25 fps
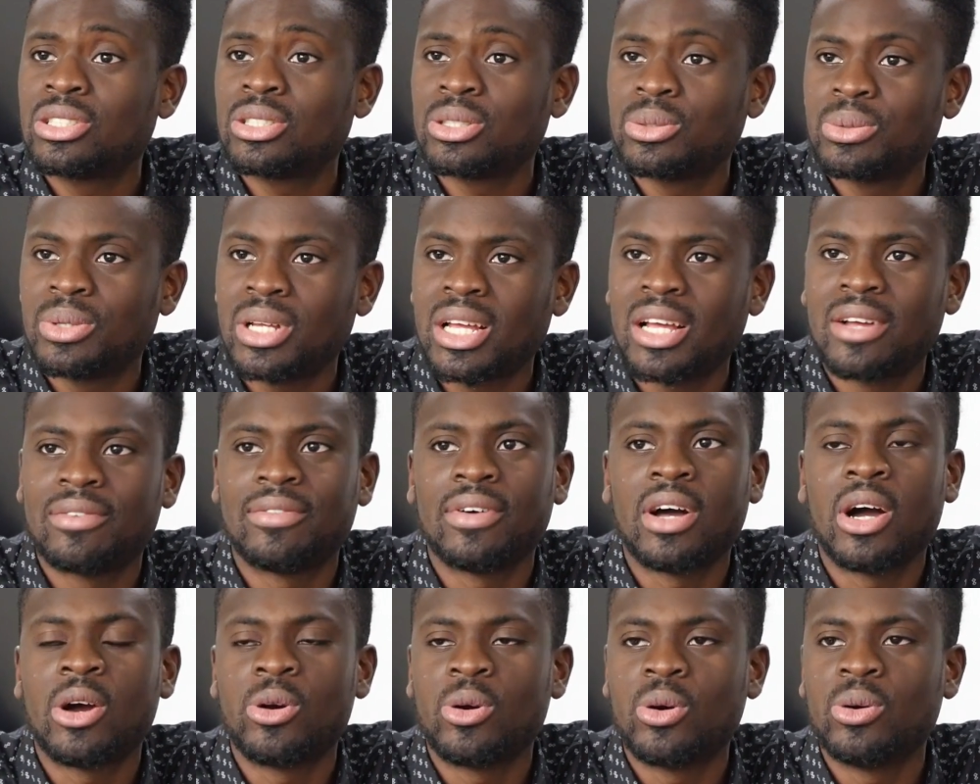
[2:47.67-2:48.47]
so we
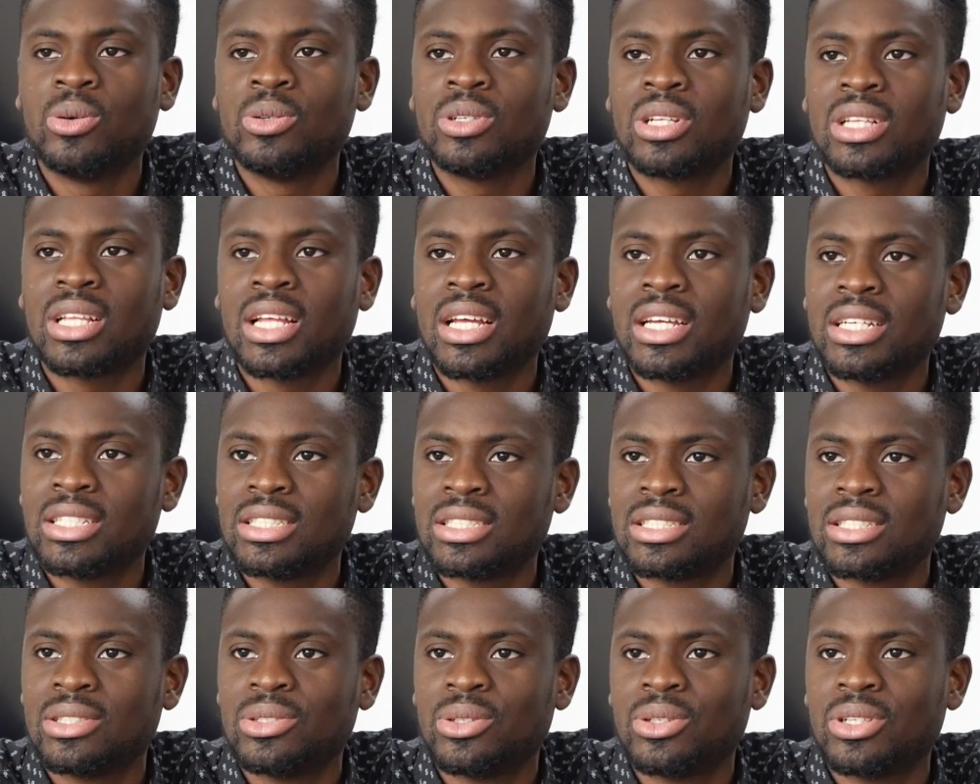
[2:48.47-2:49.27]
have our own
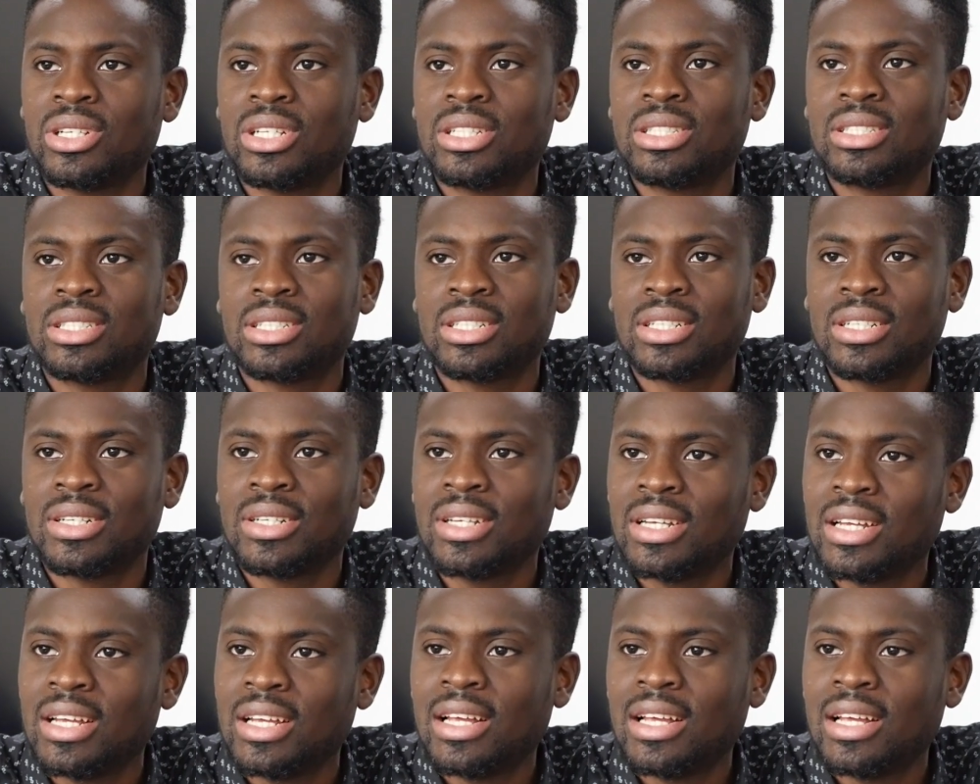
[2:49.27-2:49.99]
clients in order to,